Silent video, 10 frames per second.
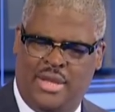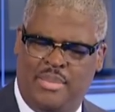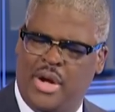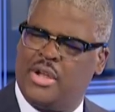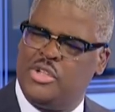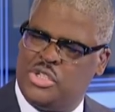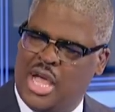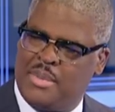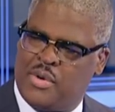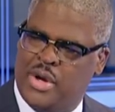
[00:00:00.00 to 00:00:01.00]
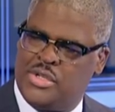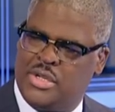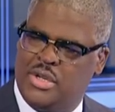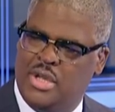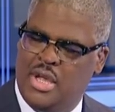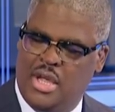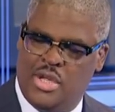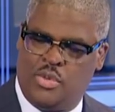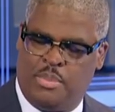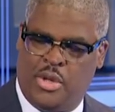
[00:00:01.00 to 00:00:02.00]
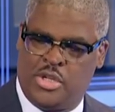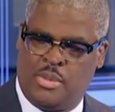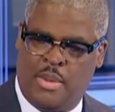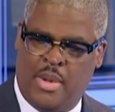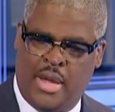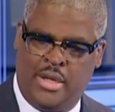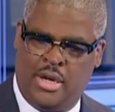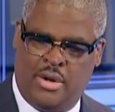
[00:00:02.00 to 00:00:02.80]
the American job creation, is what blows my mind.